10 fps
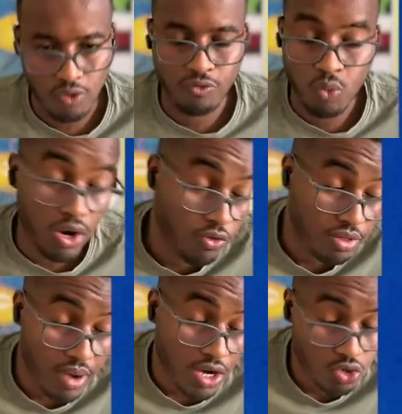One of them
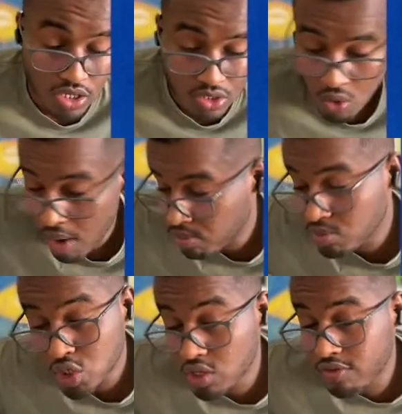actually,
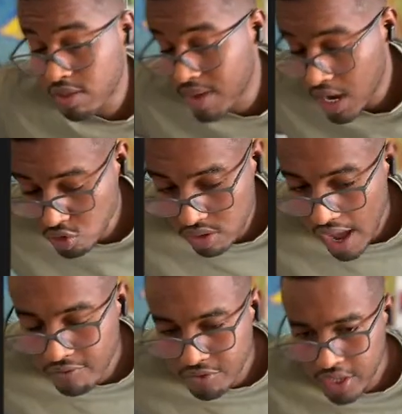most of them actually are
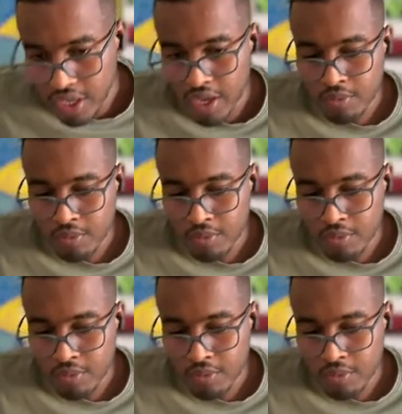free.